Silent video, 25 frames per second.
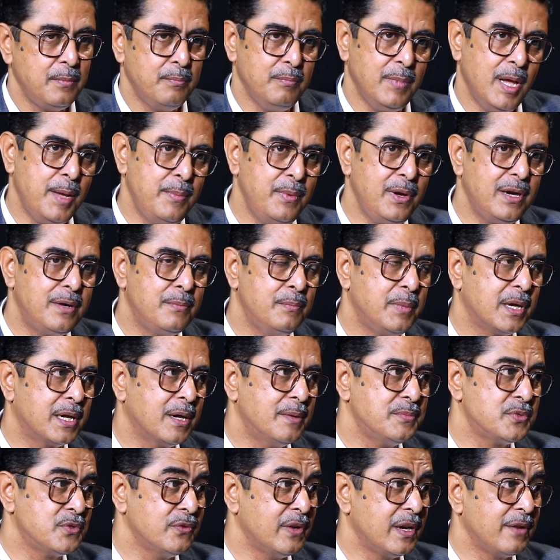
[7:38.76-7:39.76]
Maybe it
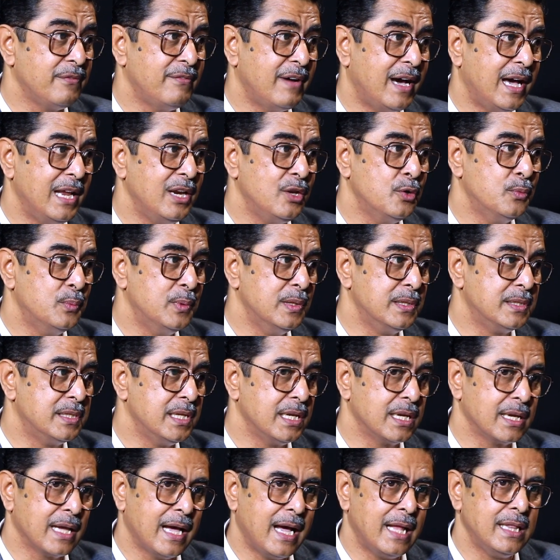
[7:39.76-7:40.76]
becomes a very valuable
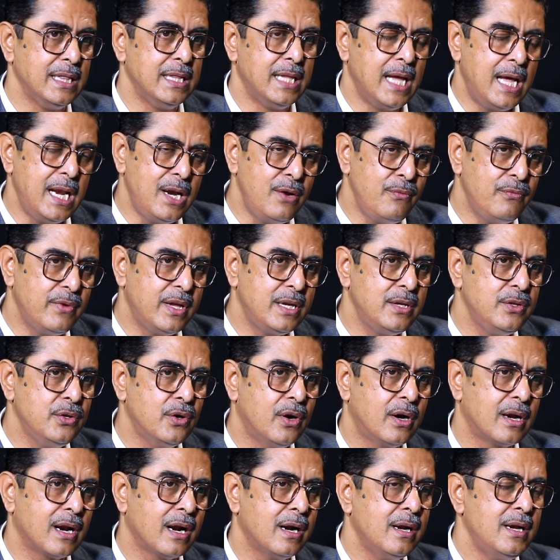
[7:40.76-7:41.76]
thing. And then when
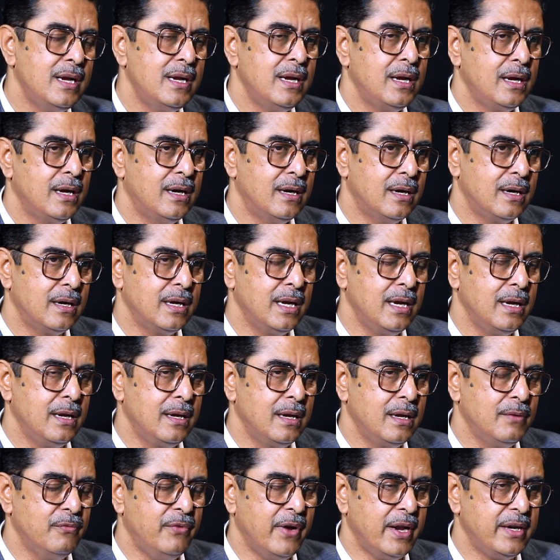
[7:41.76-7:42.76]
you are
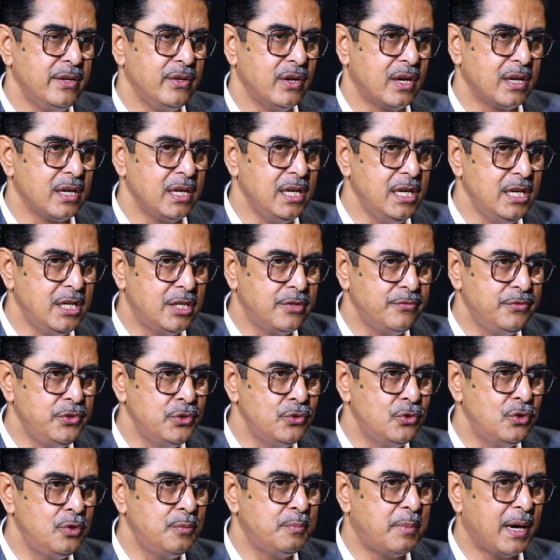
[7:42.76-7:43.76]

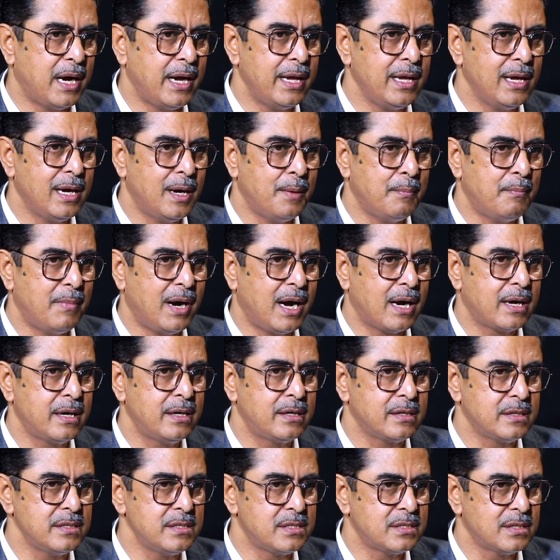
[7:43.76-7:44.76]
interviewed by a
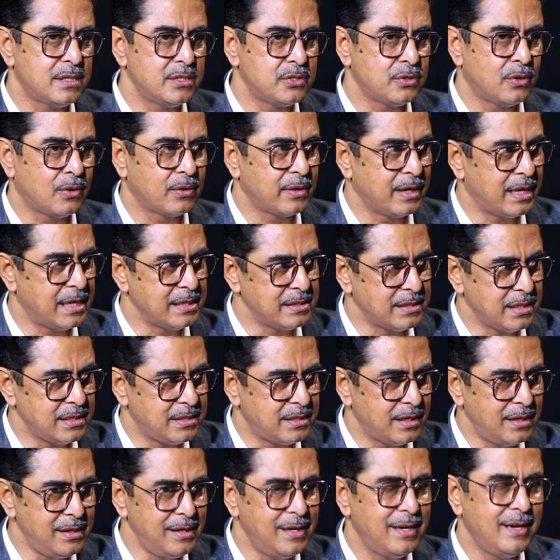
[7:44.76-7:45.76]
market research
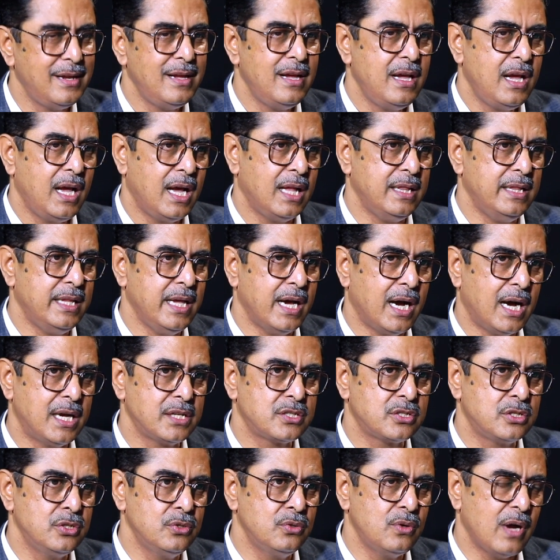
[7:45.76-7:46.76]
organization and they
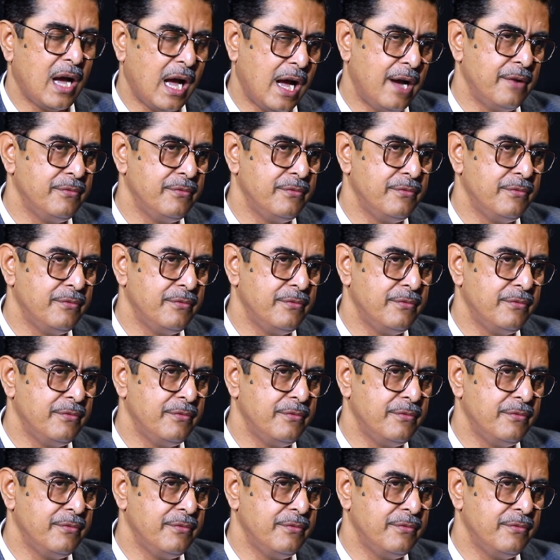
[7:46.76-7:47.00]
ask you,